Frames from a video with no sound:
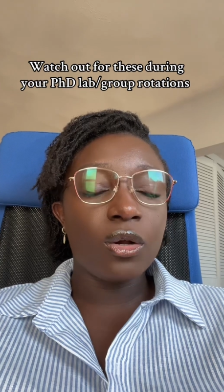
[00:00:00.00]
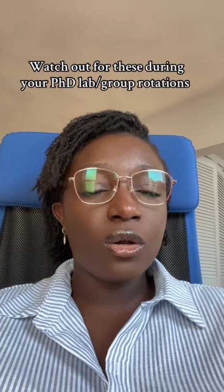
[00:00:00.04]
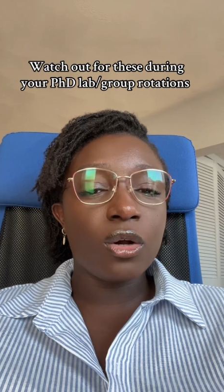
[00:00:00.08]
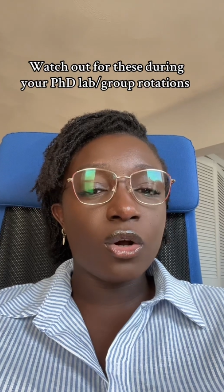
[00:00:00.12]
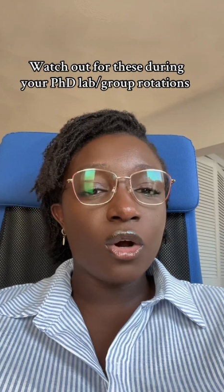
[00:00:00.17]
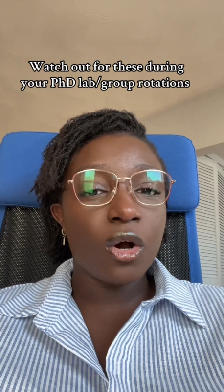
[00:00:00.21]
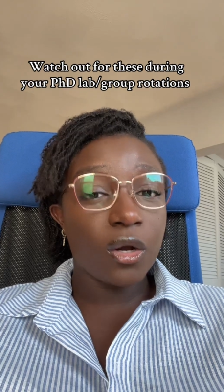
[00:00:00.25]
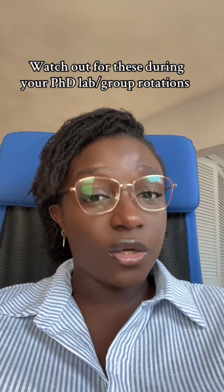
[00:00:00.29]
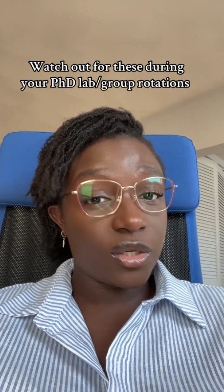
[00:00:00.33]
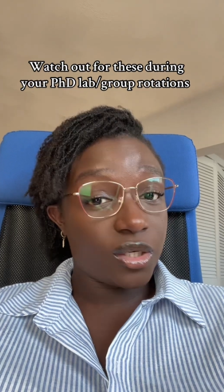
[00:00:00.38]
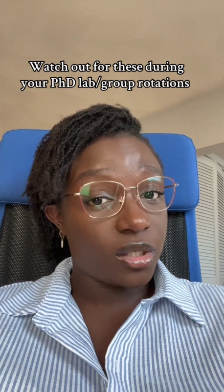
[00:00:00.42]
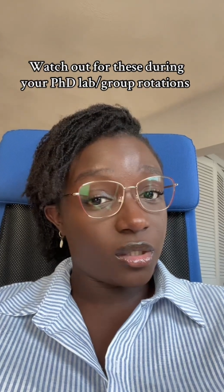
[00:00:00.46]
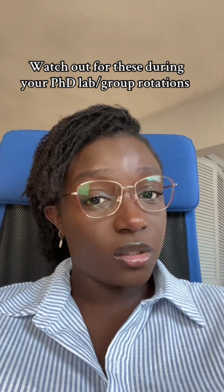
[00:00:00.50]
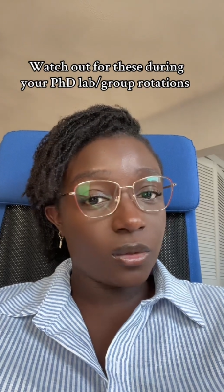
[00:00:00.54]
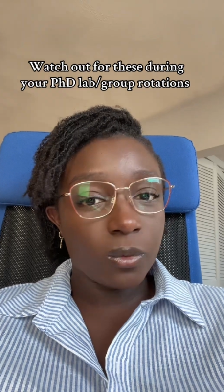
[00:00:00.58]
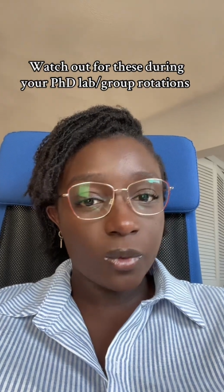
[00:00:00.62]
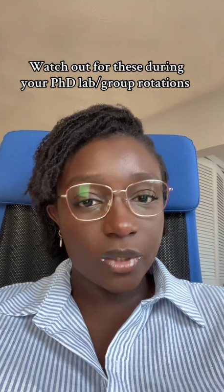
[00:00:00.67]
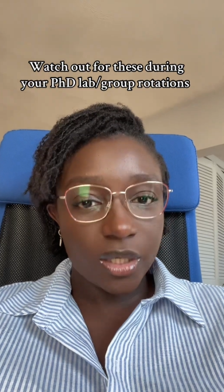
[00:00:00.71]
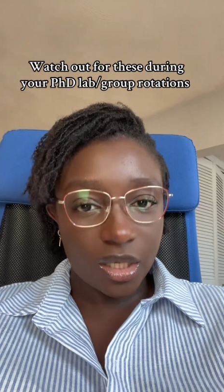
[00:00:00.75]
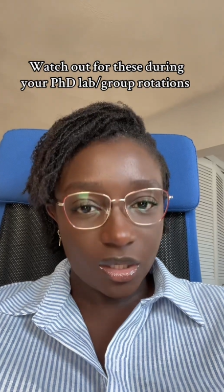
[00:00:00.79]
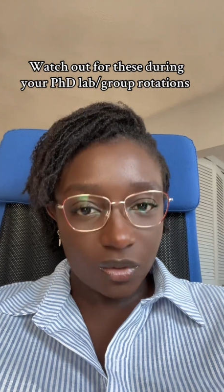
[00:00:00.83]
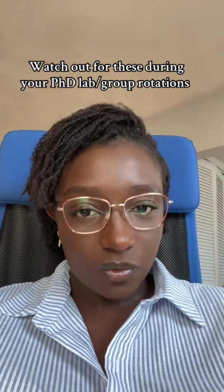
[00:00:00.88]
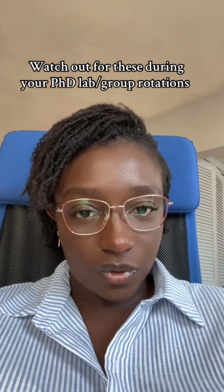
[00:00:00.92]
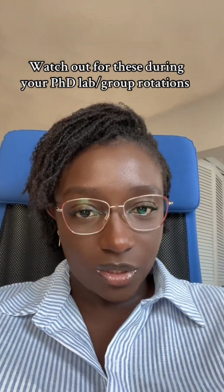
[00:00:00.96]
cordial
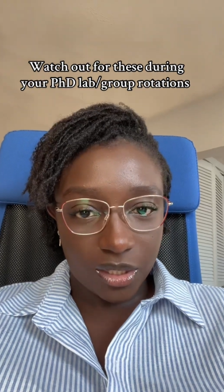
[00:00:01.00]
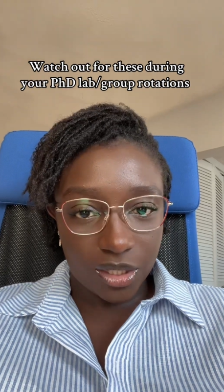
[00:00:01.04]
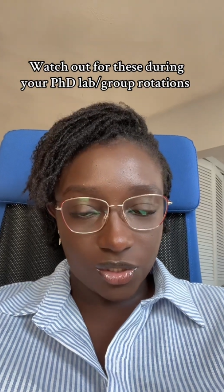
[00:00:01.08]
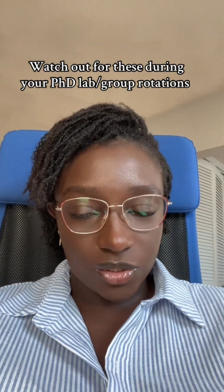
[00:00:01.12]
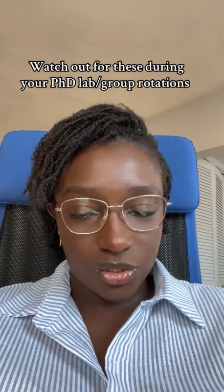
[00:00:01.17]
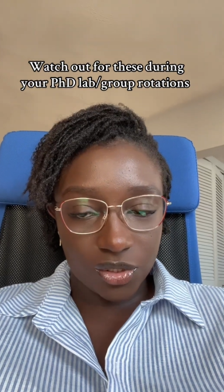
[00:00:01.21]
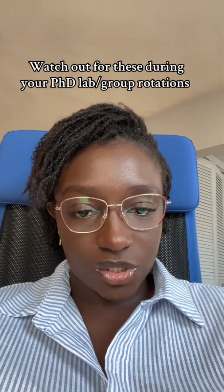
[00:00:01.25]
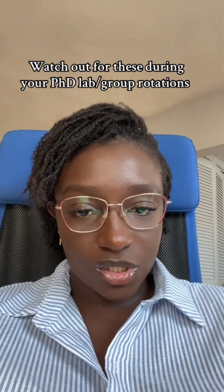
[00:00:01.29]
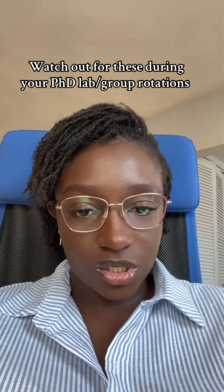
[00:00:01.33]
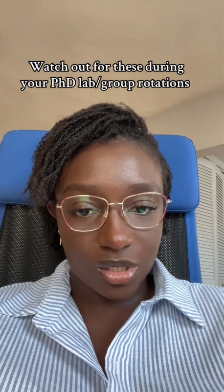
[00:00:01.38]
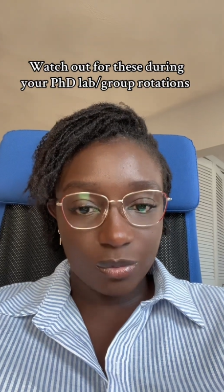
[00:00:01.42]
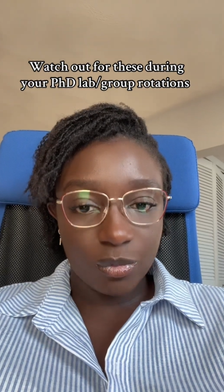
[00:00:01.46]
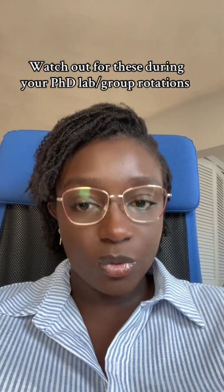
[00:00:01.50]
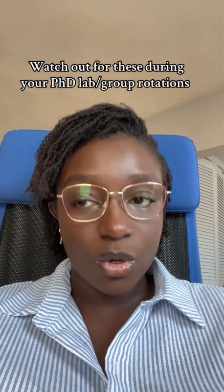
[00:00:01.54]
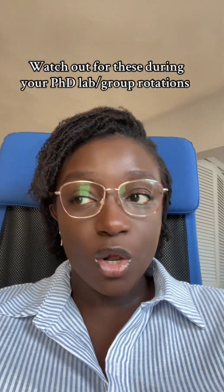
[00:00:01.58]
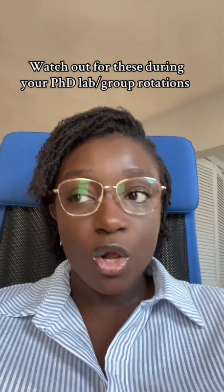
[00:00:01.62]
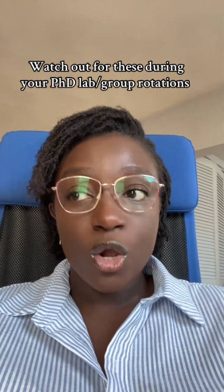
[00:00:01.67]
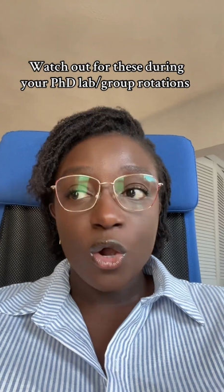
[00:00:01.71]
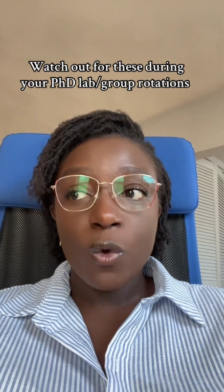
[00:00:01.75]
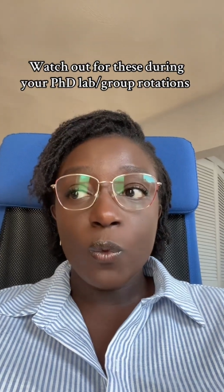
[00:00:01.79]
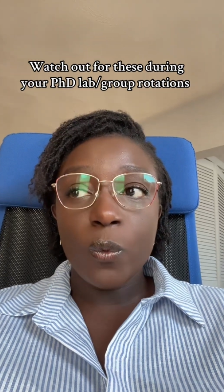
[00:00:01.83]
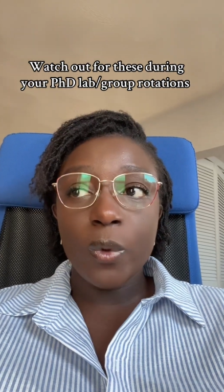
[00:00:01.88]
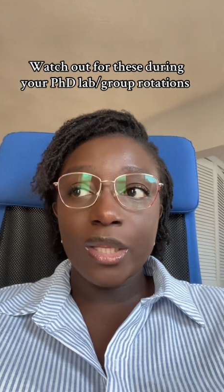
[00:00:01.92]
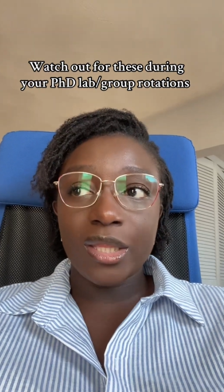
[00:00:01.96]
working relationship
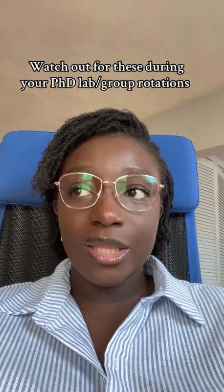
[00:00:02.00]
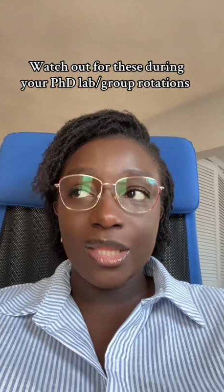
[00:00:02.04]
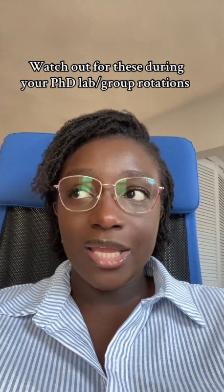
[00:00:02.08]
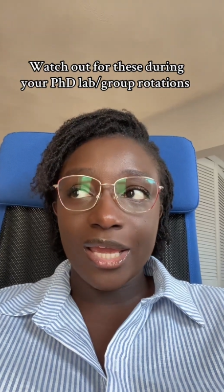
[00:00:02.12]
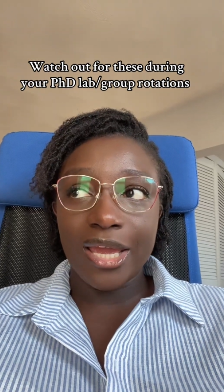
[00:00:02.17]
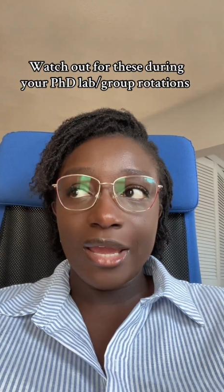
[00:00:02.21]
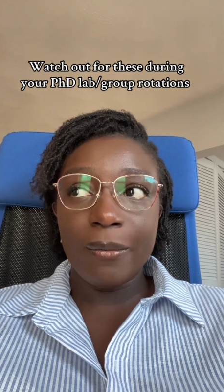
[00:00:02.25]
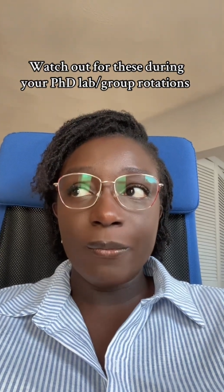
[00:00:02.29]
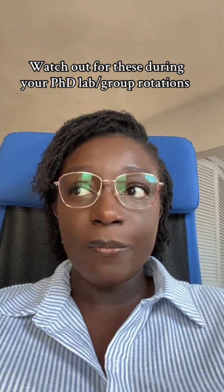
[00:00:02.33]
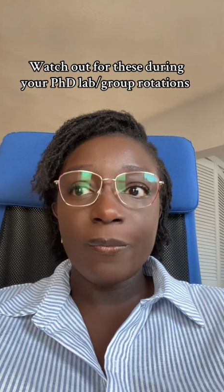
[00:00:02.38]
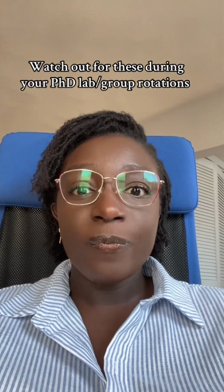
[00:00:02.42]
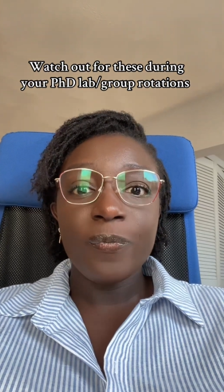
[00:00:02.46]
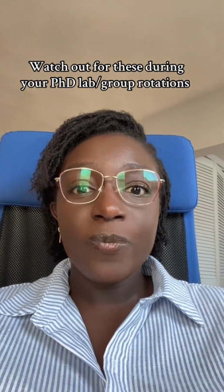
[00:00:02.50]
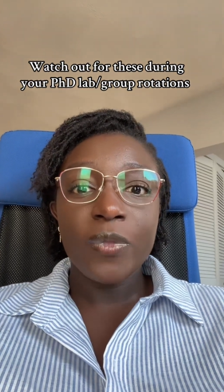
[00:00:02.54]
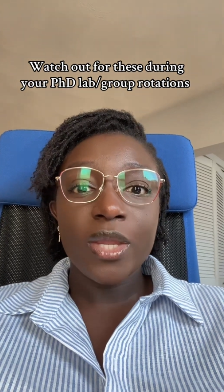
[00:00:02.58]
with them.